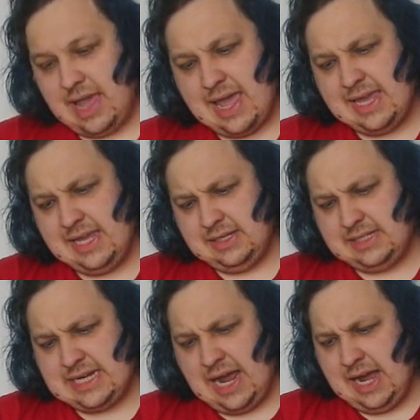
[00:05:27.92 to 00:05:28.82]
A
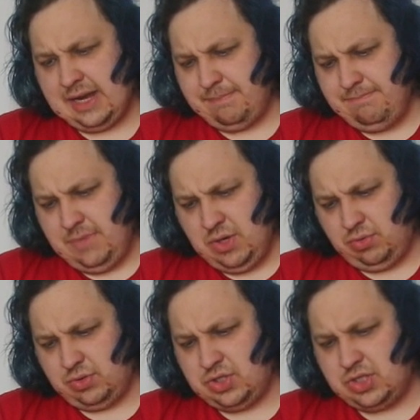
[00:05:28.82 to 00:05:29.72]
dark
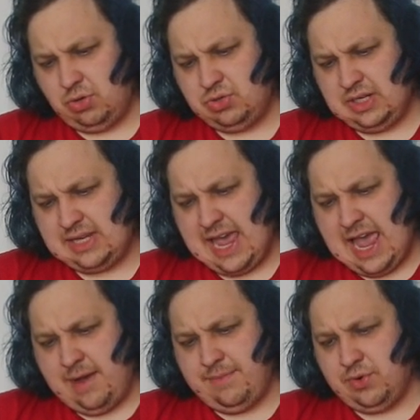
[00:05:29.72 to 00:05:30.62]
milk salted
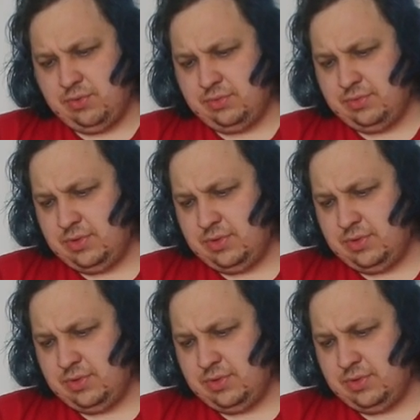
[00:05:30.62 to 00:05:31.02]
caramel.